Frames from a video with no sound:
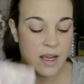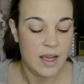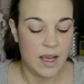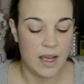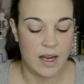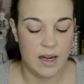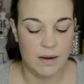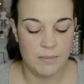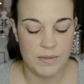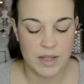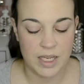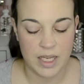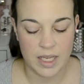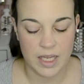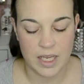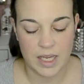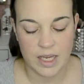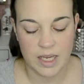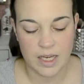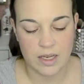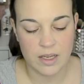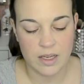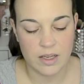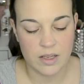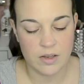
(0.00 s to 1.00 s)
And I'm
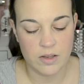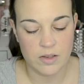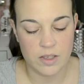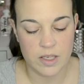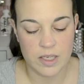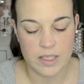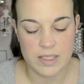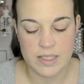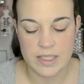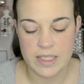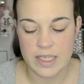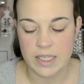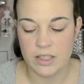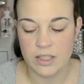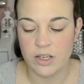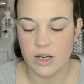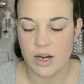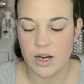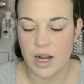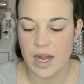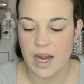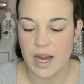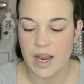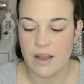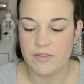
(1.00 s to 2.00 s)
thinking concealer.
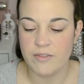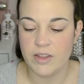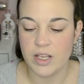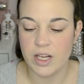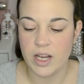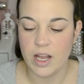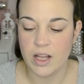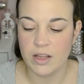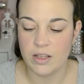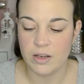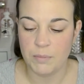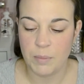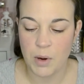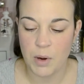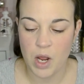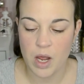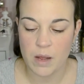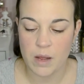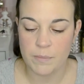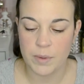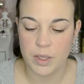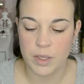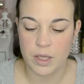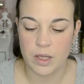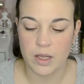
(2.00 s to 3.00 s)
I have the
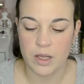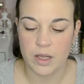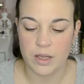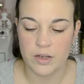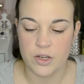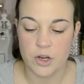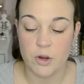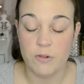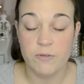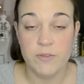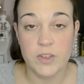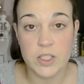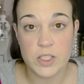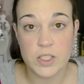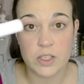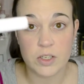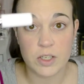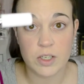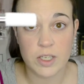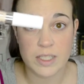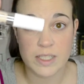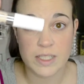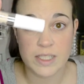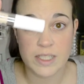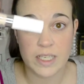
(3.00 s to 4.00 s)
Colourpop No Filter
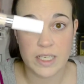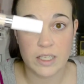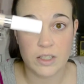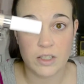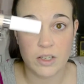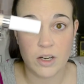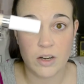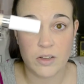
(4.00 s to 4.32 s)
Concealer.